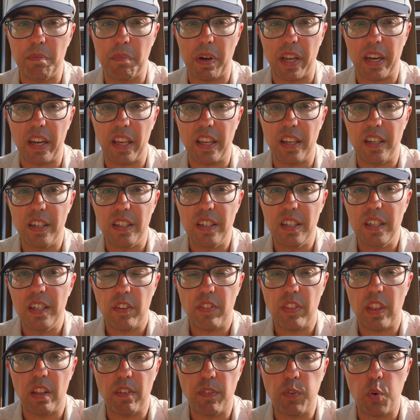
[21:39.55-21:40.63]
money,
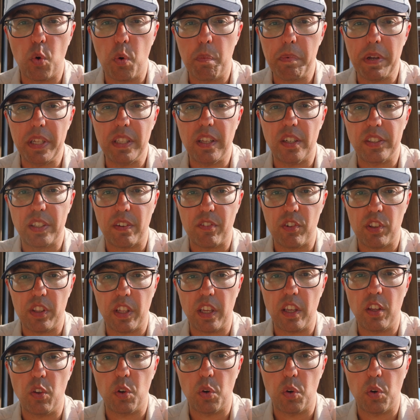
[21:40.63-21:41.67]
then the 4P does everything you